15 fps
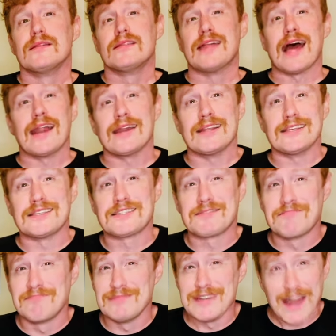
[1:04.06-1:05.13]
that is
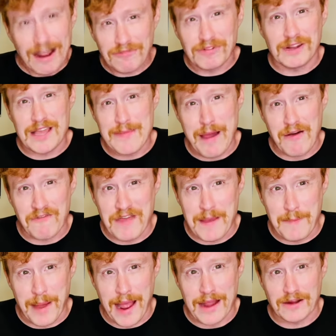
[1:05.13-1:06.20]
not really about
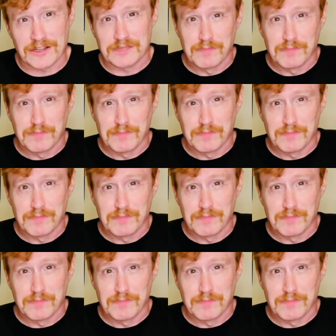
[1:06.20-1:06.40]
vampires,